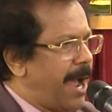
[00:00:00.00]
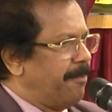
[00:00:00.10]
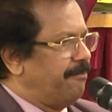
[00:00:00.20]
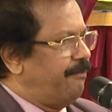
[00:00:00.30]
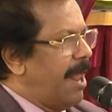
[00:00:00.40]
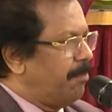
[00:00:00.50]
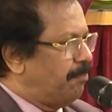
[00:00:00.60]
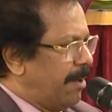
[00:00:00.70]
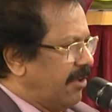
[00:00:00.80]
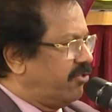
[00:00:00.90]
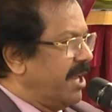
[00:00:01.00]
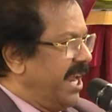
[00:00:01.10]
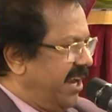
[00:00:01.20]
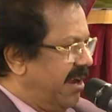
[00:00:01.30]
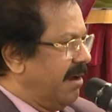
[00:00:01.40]
am well pleased.
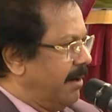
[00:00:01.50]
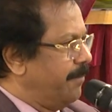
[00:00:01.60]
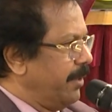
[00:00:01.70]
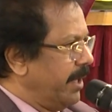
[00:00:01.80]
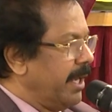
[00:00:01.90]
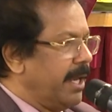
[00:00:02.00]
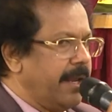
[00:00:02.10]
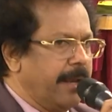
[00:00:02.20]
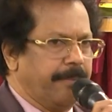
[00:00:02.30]
Hear ye him.